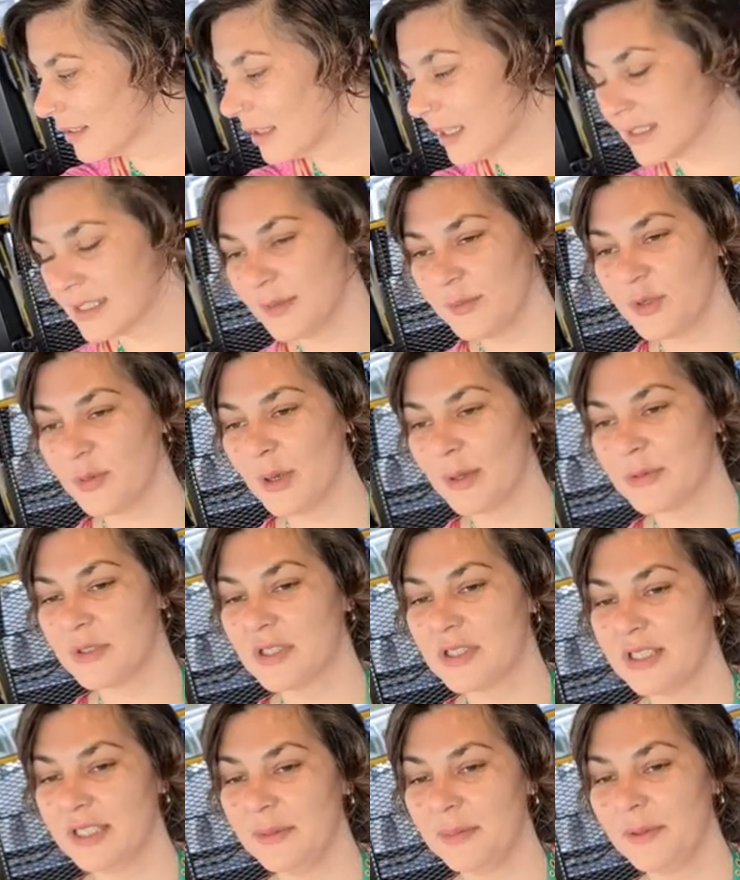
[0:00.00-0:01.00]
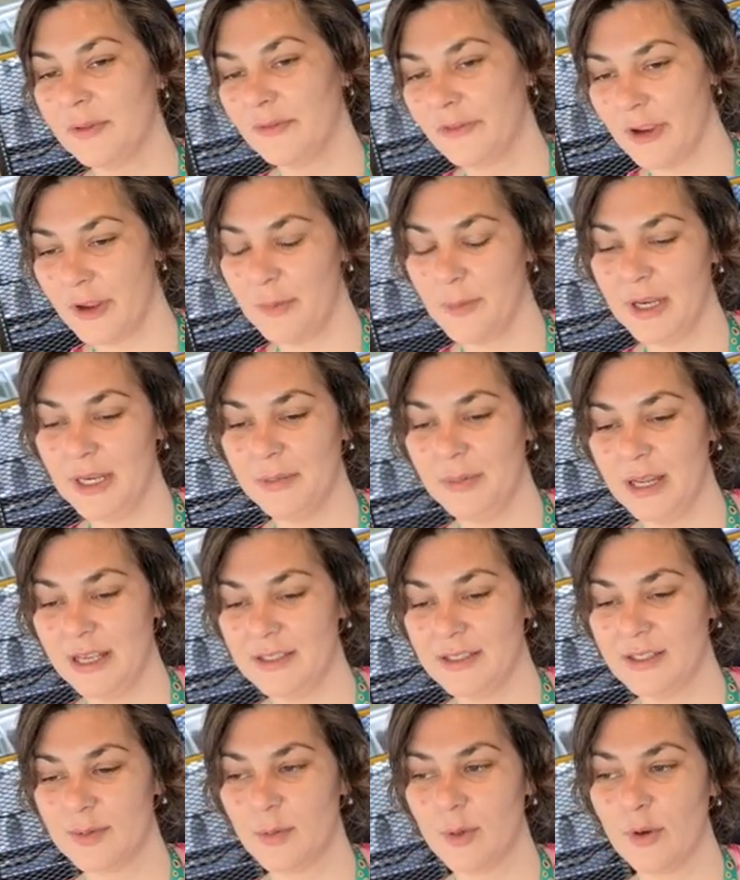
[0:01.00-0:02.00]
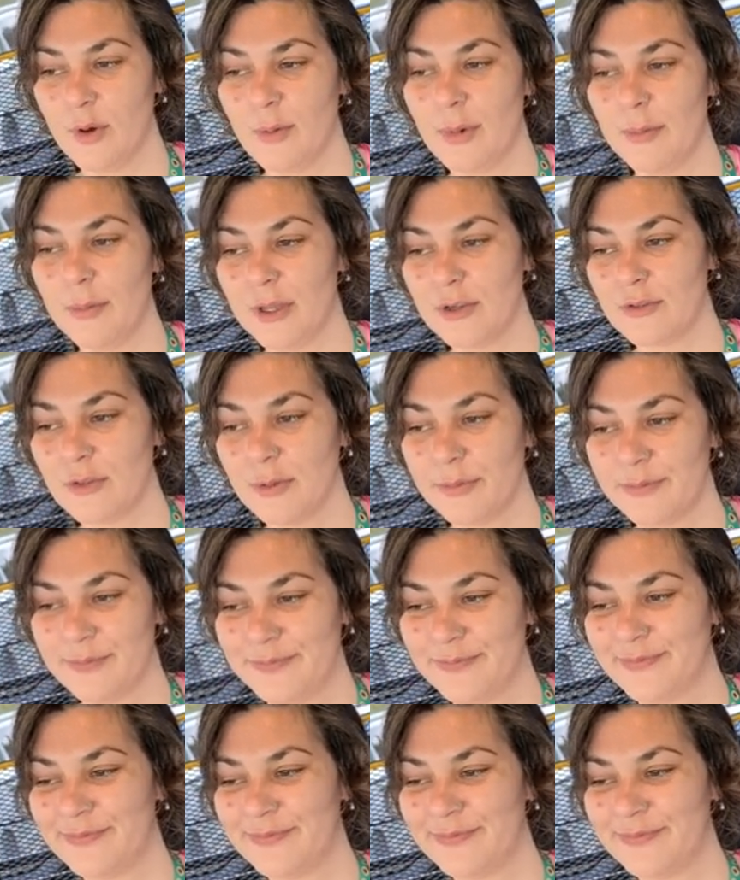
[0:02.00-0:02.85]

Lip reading: I seem to be able to sleep in very many places, but not my bedroom.